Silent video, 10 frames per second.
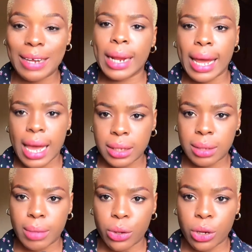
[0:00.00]
When I
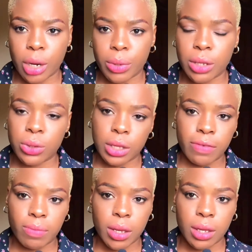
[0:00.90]
asked my younger brother to
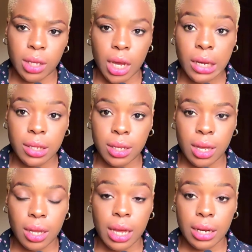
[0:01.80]
give me his
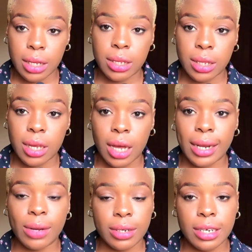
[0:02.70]
identity card,
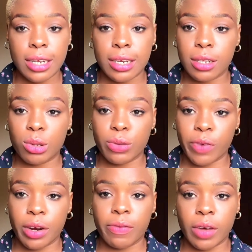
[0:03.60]
I needed it to
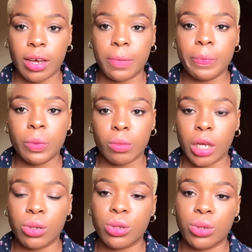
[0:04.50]
verify my
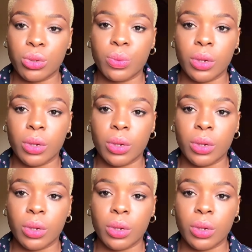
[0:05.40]
YouTube